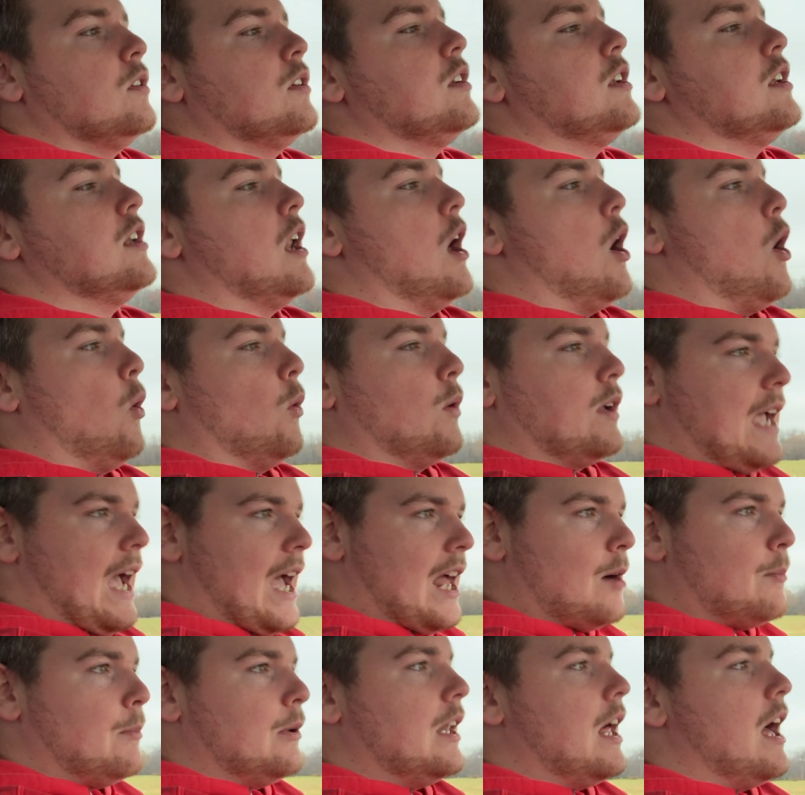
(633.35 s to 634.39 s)

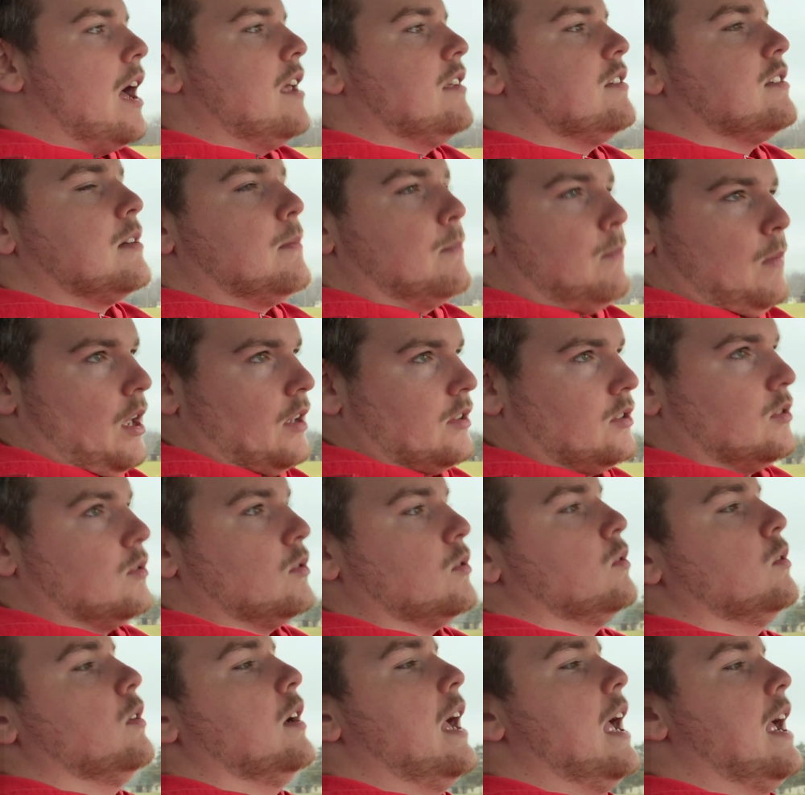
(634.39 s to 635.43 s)
catabolizing
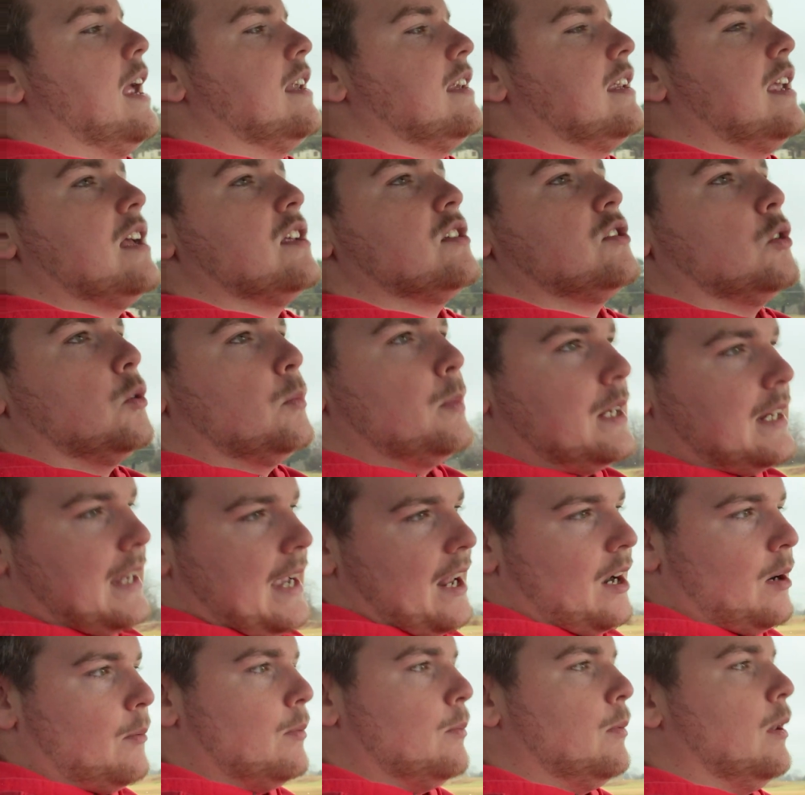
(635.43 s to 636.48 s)
muscle, and yes, you'll be
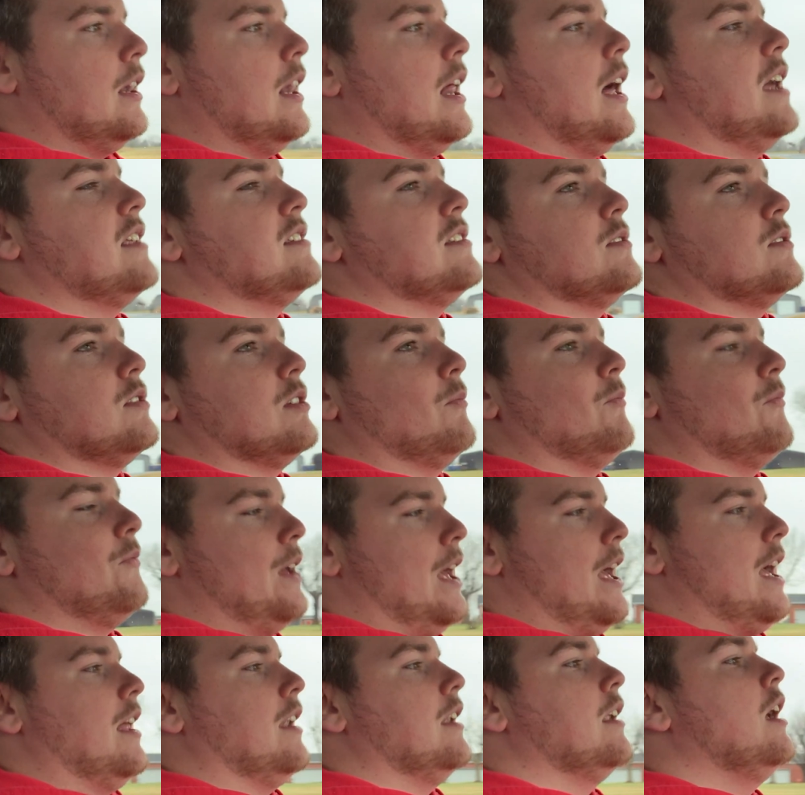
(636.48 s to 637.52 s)
catabolizing some
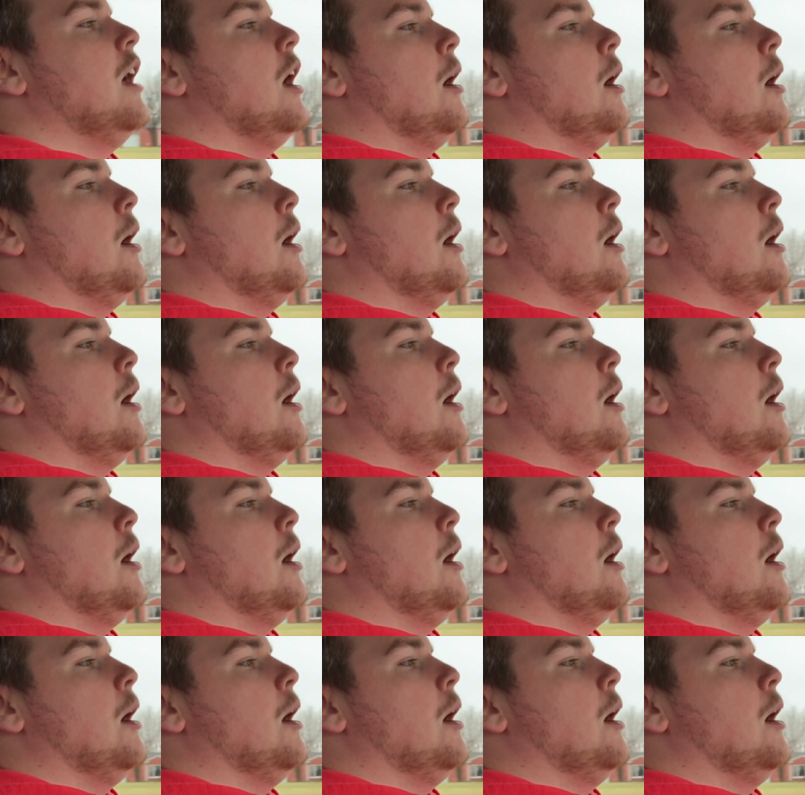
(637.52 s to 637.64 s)
fat.